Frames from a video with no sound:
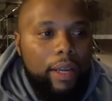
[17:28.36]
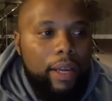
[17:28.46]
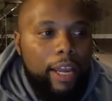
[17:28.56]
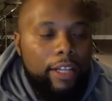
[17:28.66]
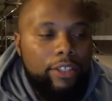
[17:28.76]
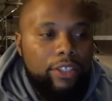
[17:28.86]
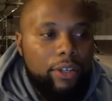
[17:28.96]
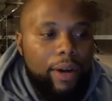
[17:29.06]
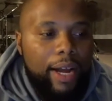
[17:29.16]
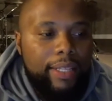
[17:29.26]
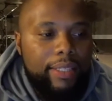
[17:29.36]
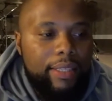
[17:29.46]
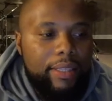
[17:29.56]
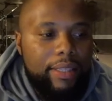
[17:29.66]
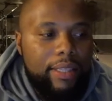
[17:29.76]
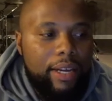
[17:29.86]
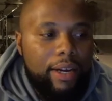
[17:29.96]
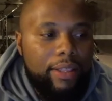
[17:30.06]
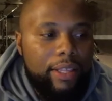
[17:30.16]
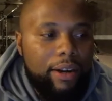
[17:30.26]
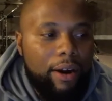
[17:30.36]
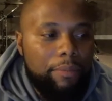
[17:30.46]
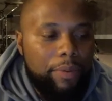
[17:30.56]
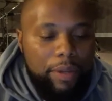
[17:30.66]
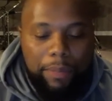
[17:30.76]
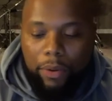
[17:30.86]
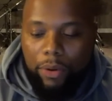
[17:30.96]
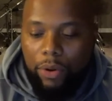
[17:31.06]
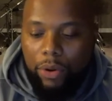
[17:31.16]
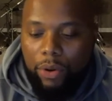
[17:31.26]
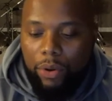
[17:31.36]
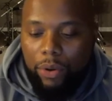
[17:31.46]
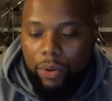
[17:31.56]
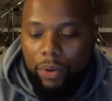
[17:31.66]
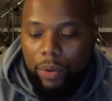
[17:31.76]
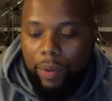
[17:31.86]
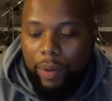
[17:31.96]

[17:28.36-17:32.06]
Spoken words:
And so there are people who